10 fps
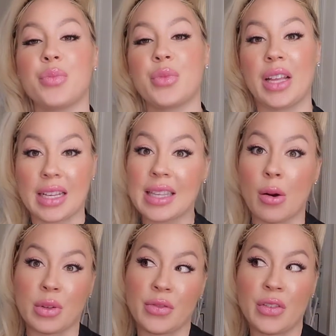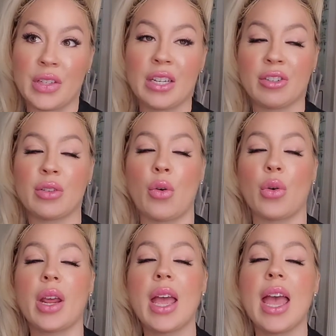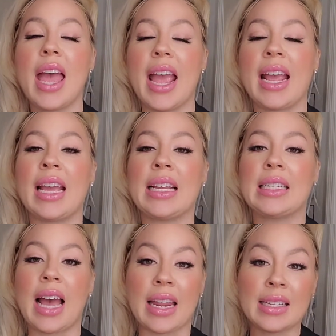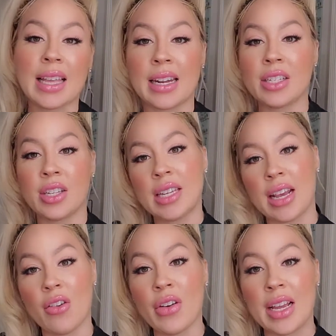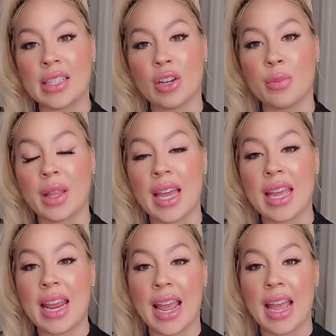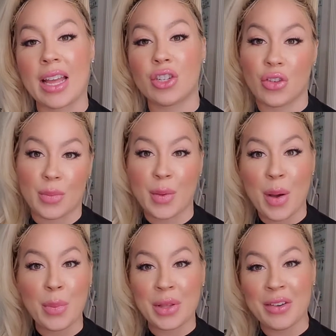like I said, I was 15 years old, and I decided to take a razor blade and trim them up with a